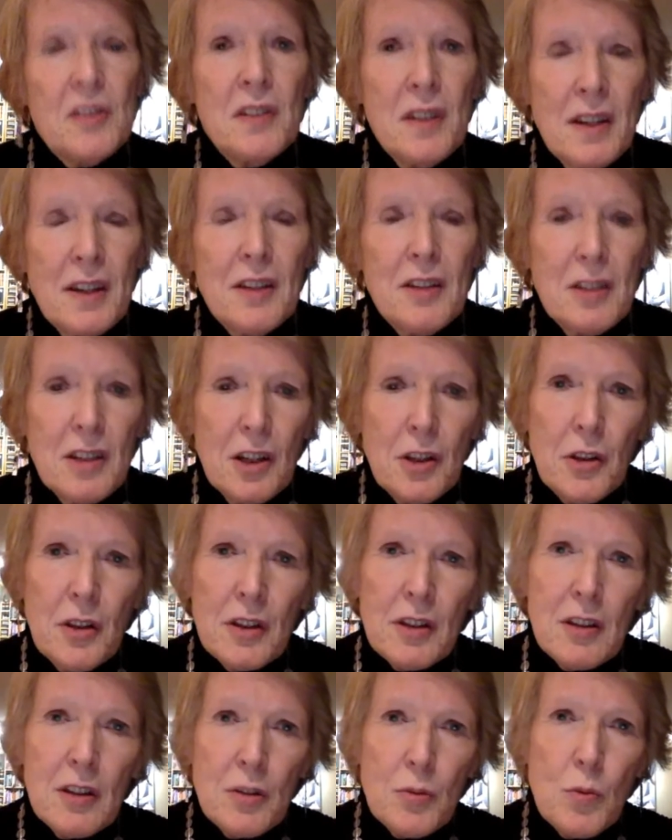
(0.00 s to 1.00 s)
society, I
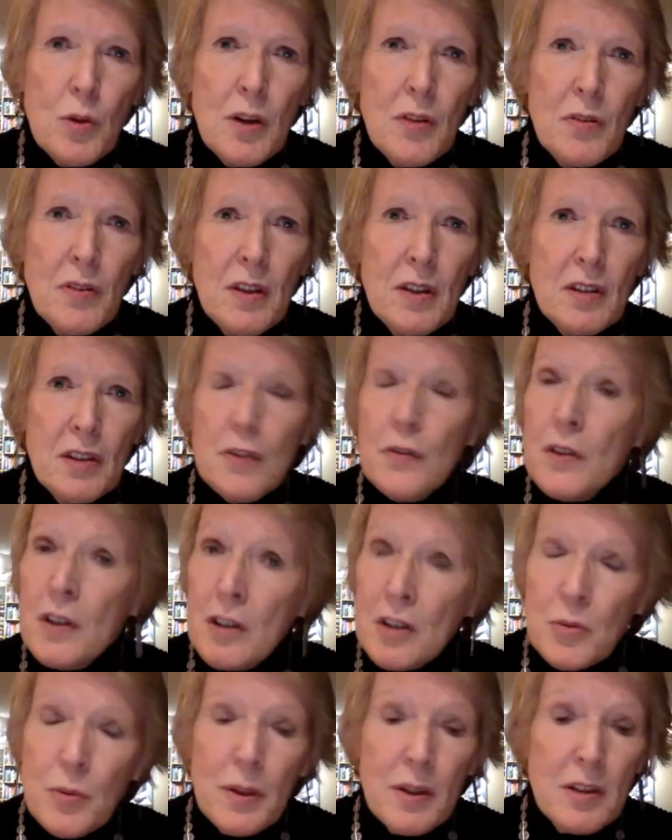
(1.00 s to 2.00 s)
think, is one that, as
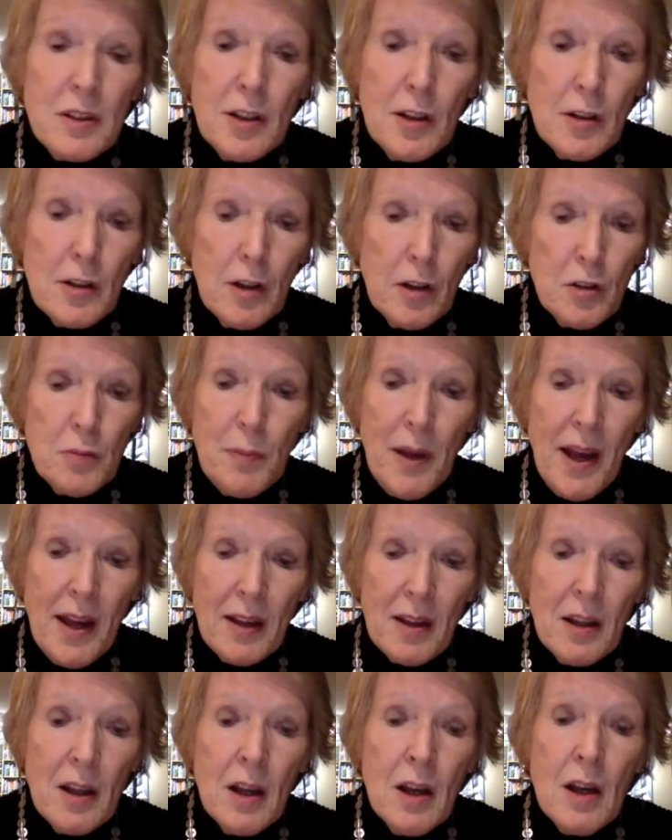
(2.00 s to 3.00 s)
far as we can tell, goes
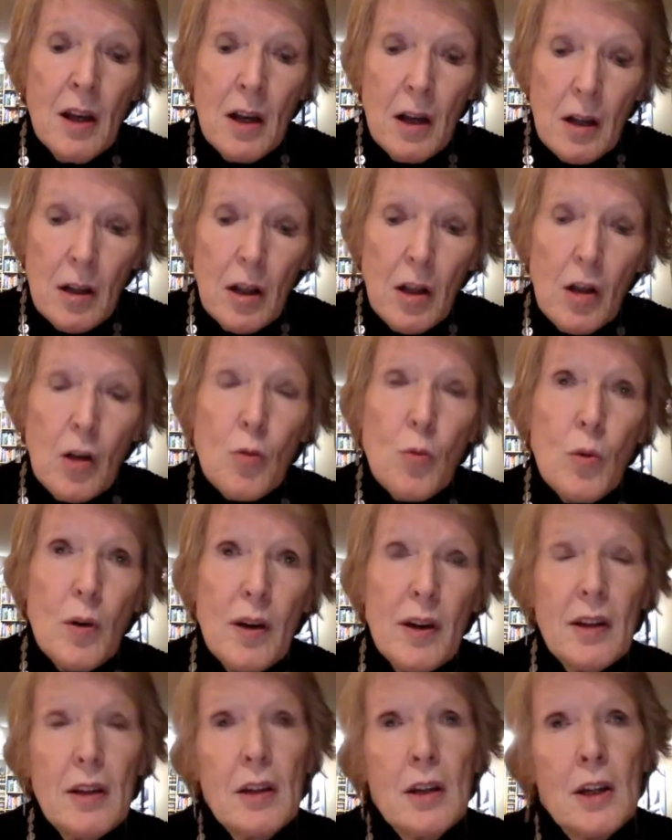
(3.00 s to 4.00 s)
back a long
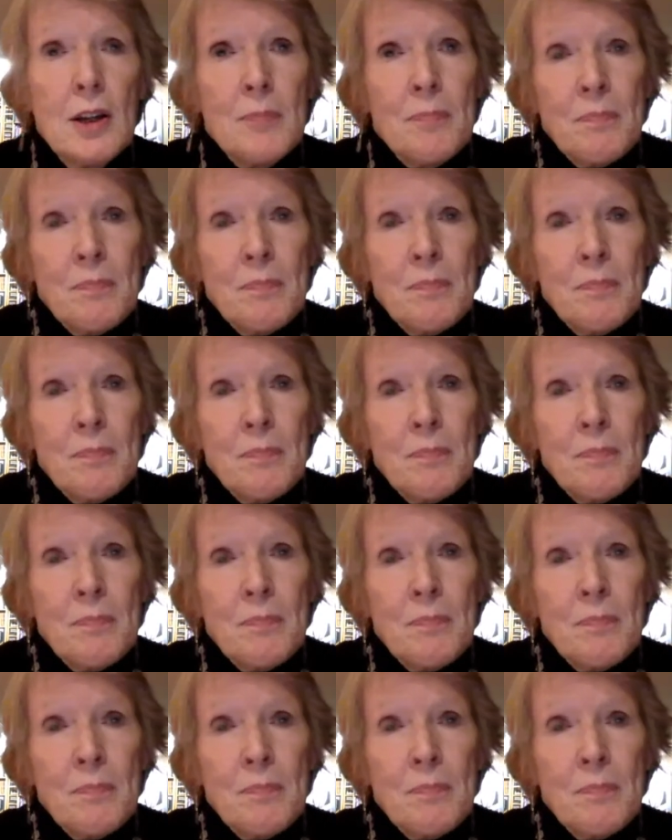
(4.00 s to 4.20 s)
way.